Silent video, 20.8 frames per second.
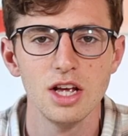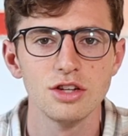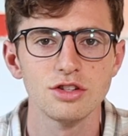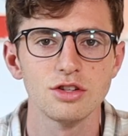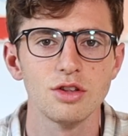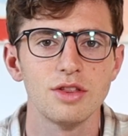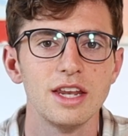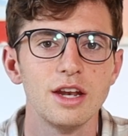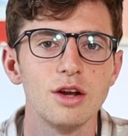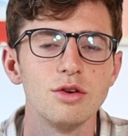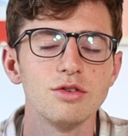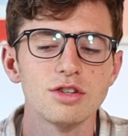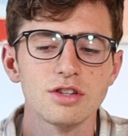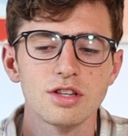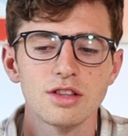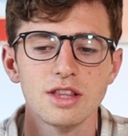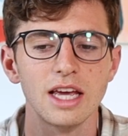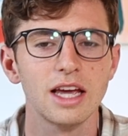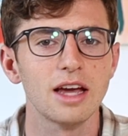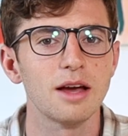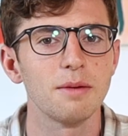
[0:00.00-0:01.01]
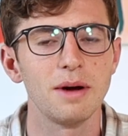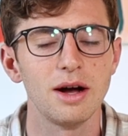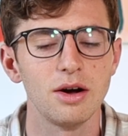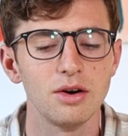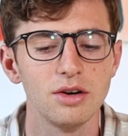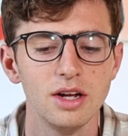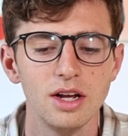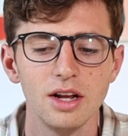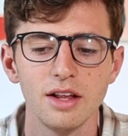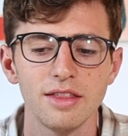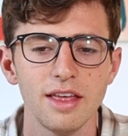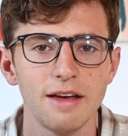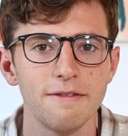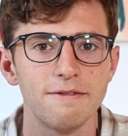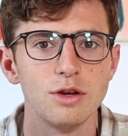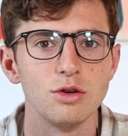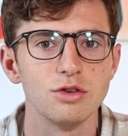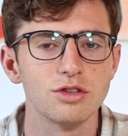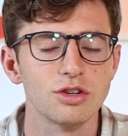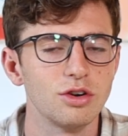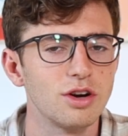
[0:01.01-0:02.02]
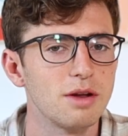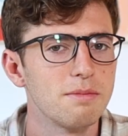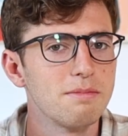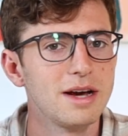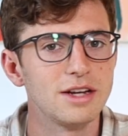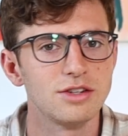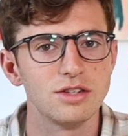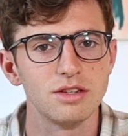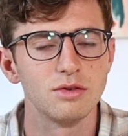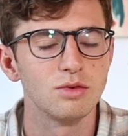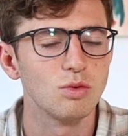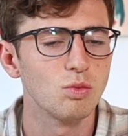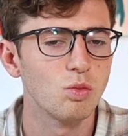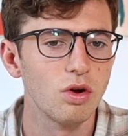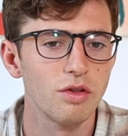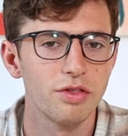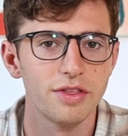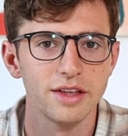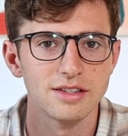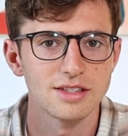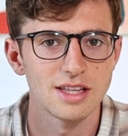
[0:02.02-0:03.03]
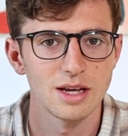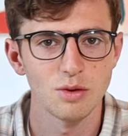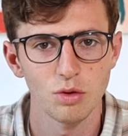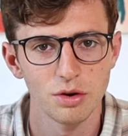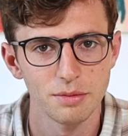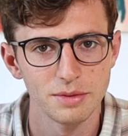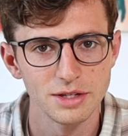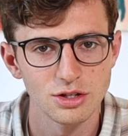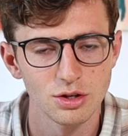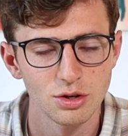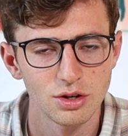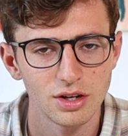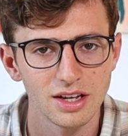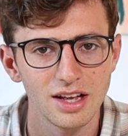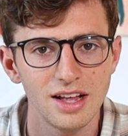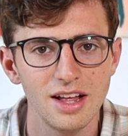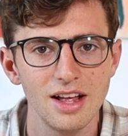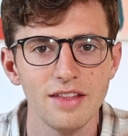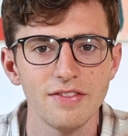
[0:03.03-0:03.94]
So they don't just think about their future and imagine what things they want to be doing.